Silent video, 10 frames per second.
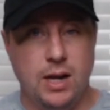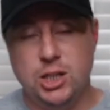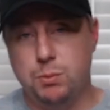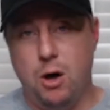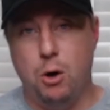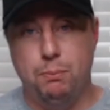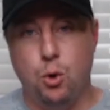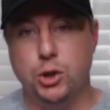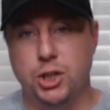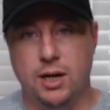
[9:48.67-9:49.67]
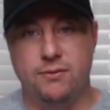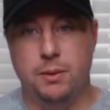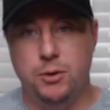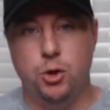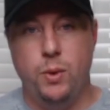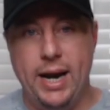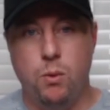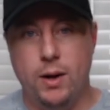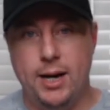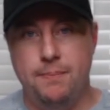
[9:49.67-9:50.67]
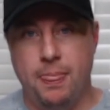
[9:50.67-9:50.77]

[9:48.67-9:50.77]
a small portion of them do anyway.